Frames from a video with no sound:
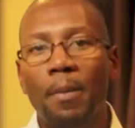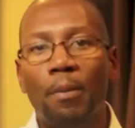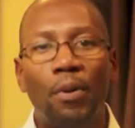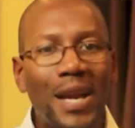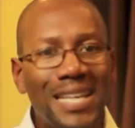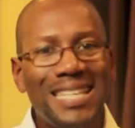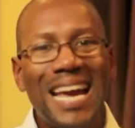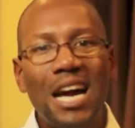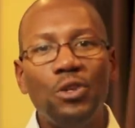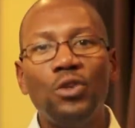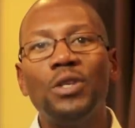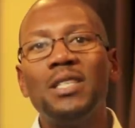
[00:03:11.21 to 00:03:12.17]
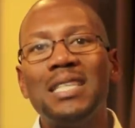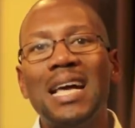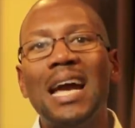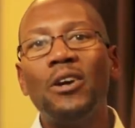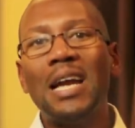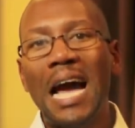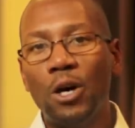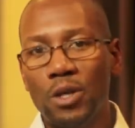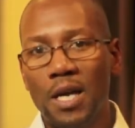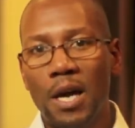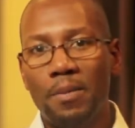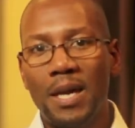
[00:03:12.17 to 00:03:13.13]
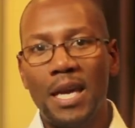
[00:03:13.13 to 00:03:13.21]
Break down your desired
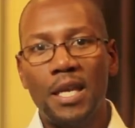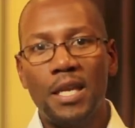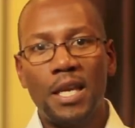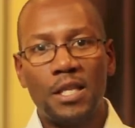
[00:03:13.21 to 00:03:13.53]
outcome in